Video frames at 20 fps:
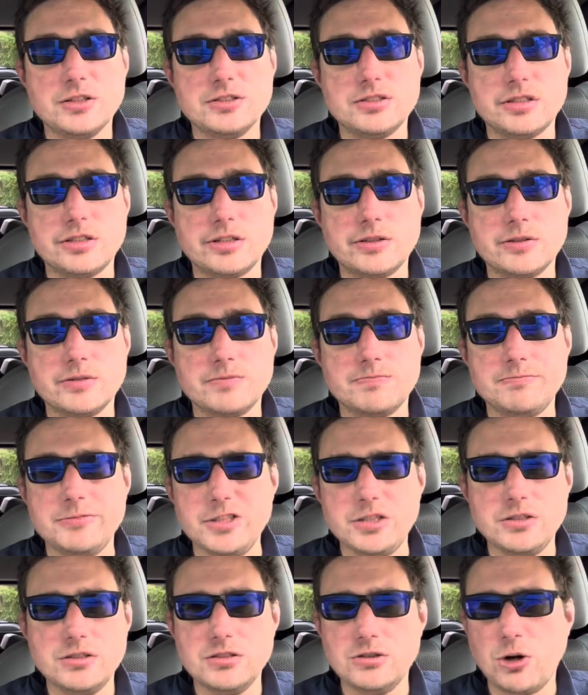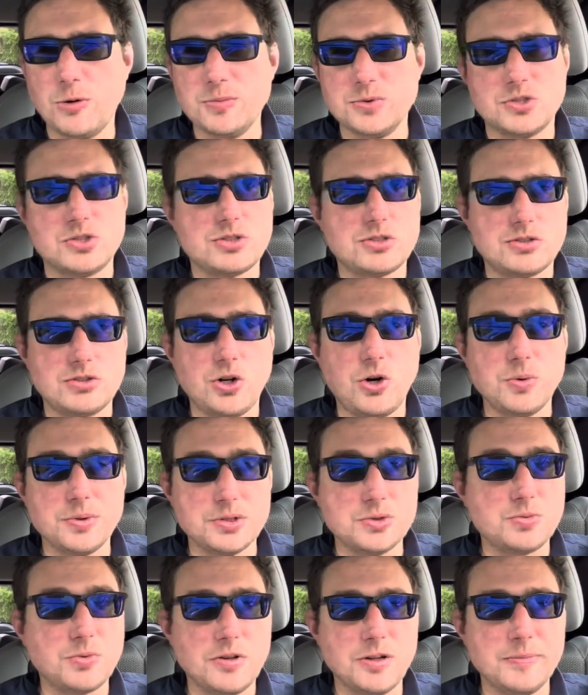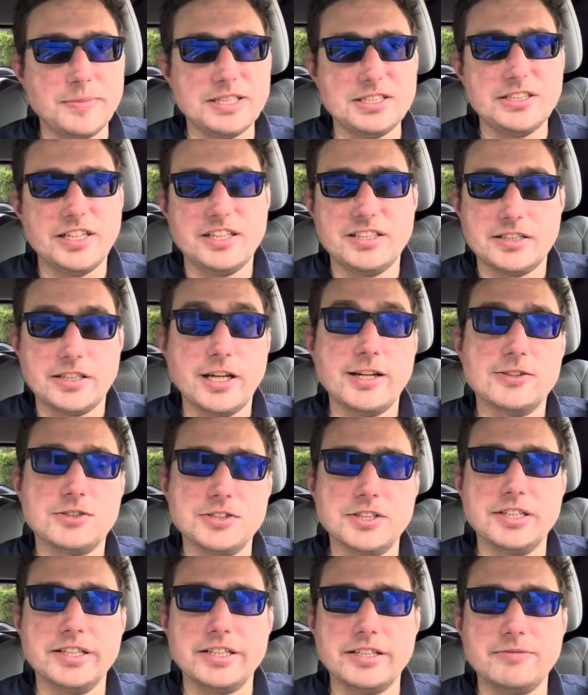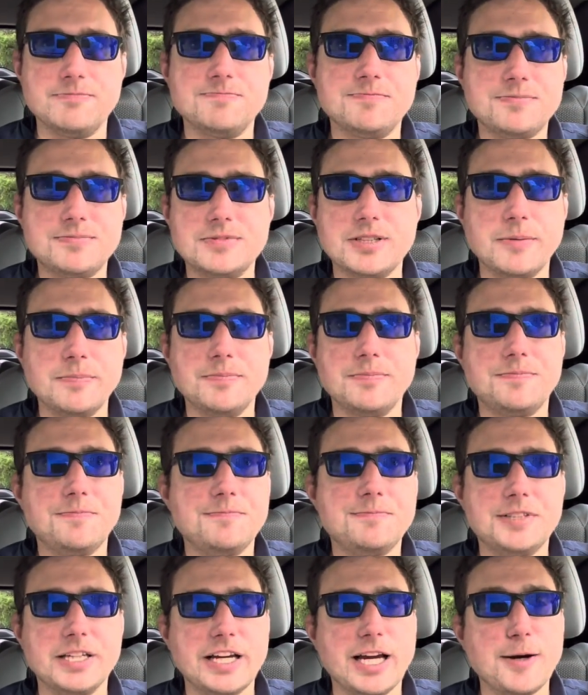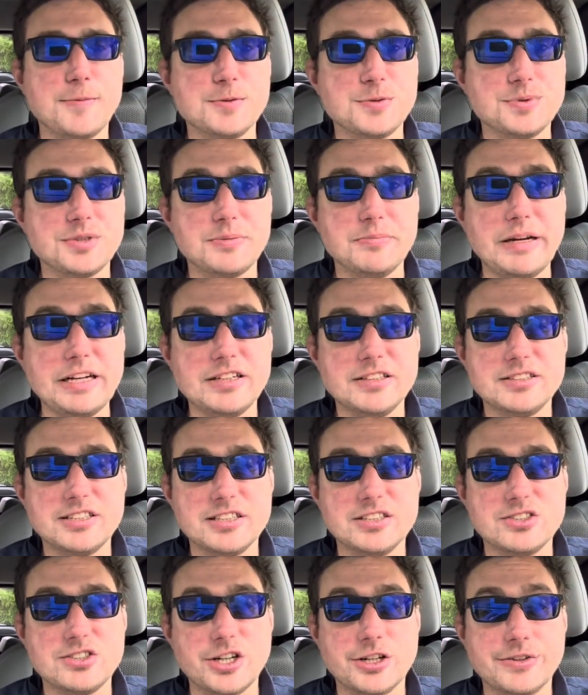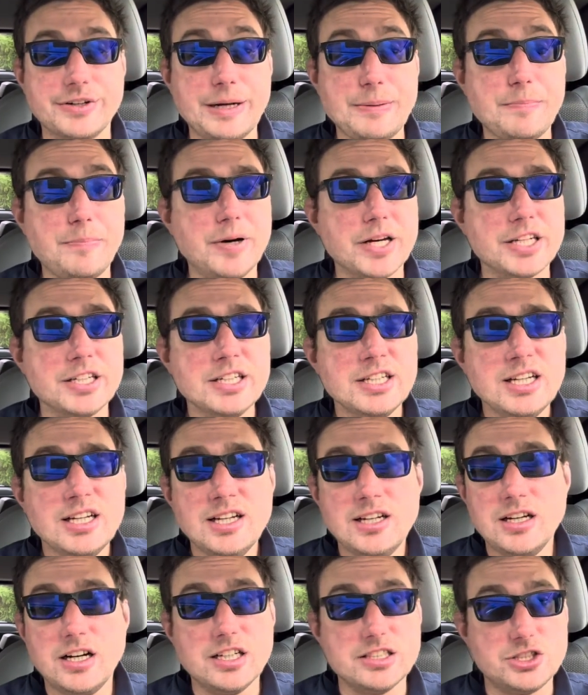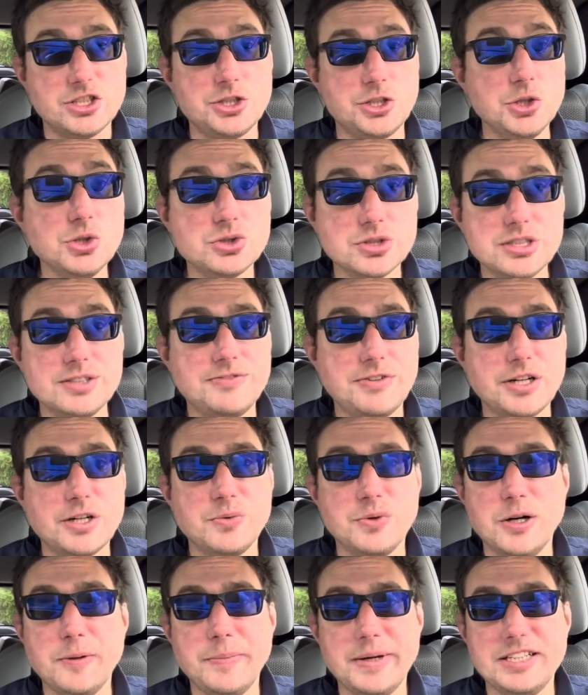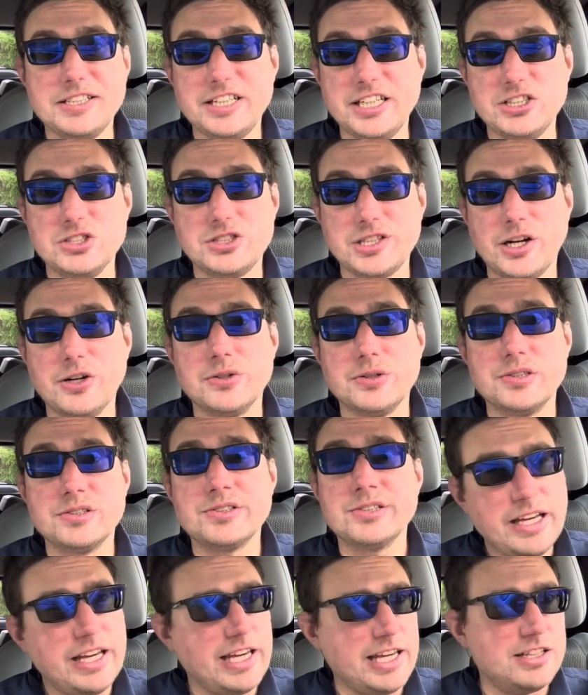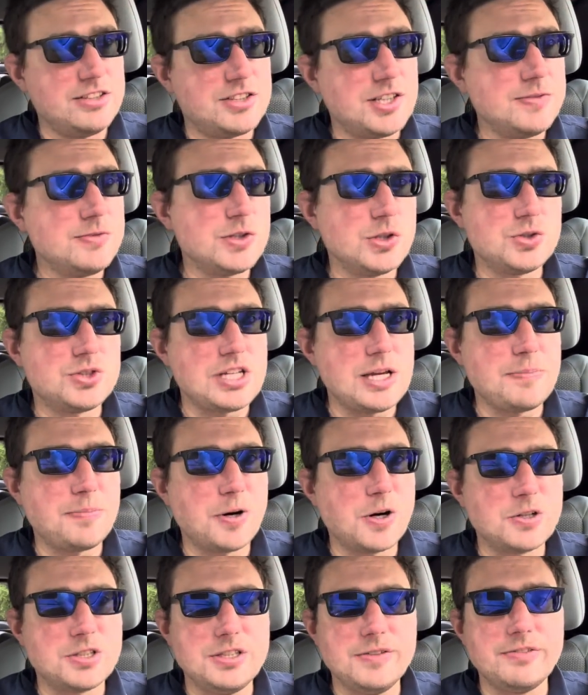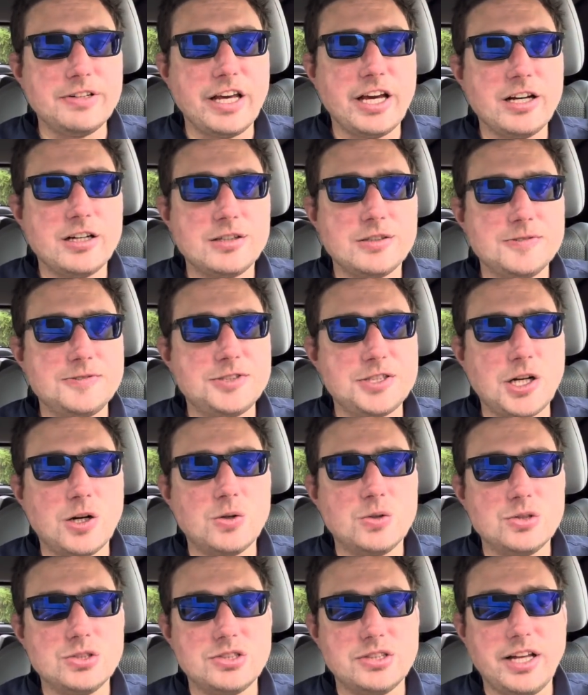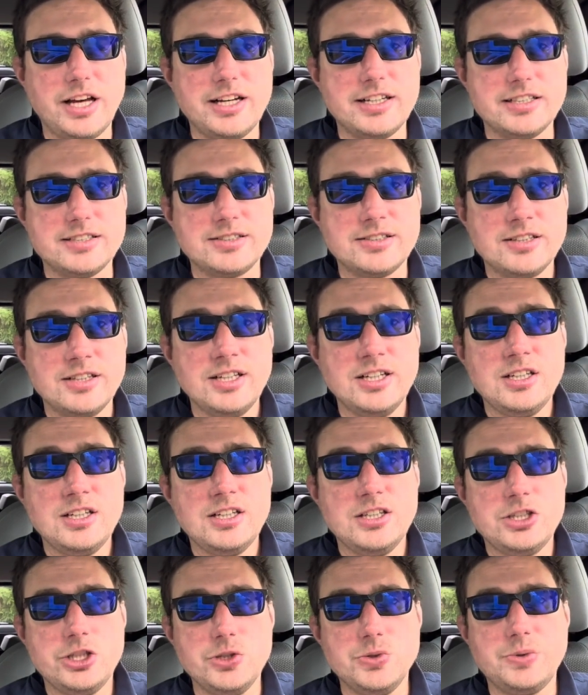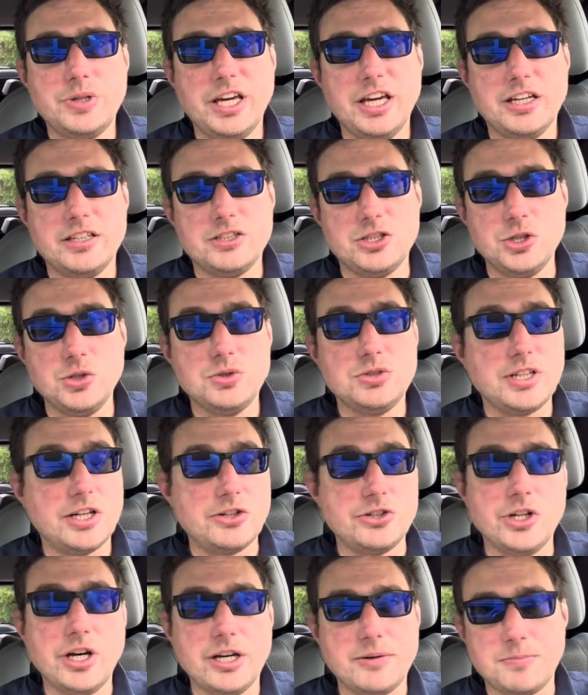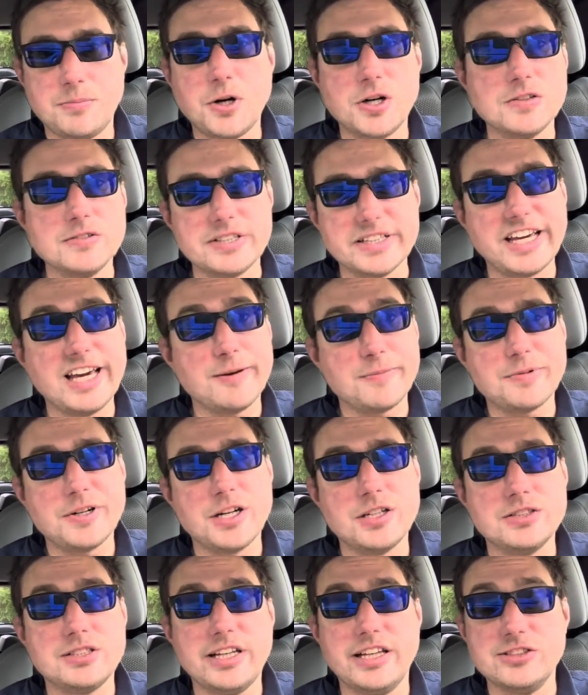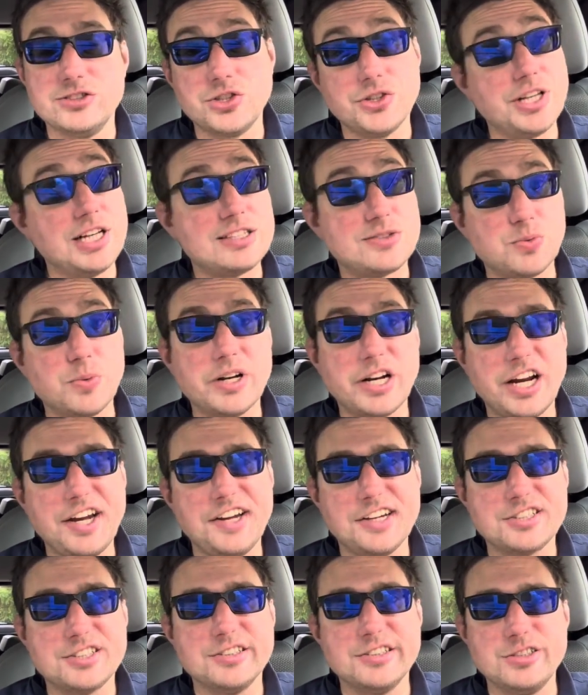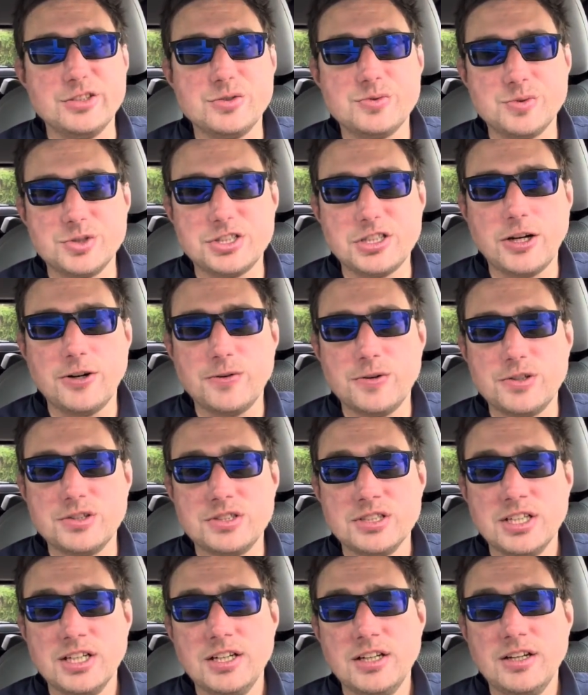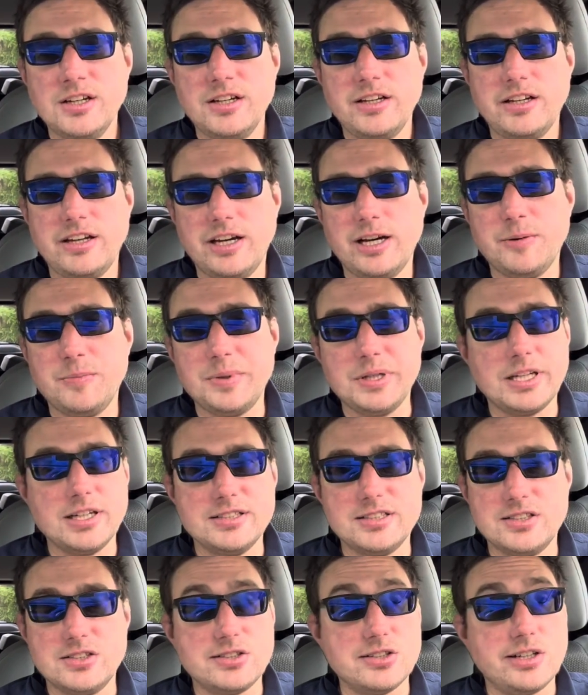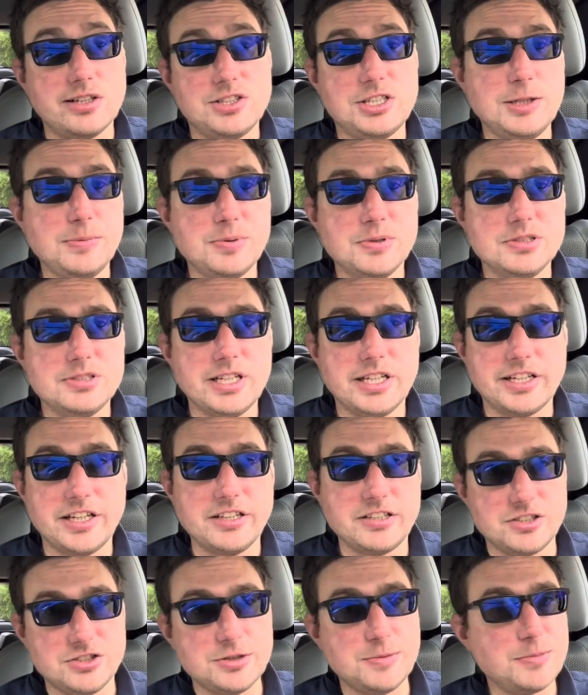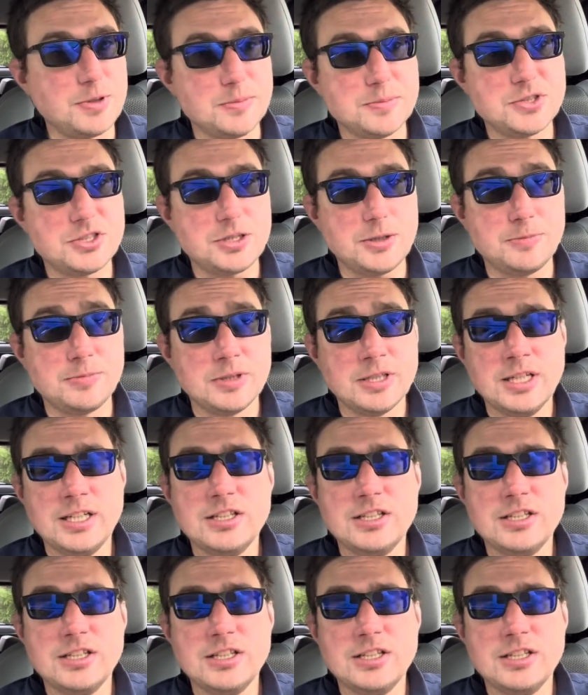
They're almost always well maintained. Occasionally something happens with maintenance and it's not great, but they're usually very well maintained showers. And some of those state parks even have showers that you can use that are not part of the campground. And so that's what I actually use for showers, because it's a lot cheaper than getting a gym membership.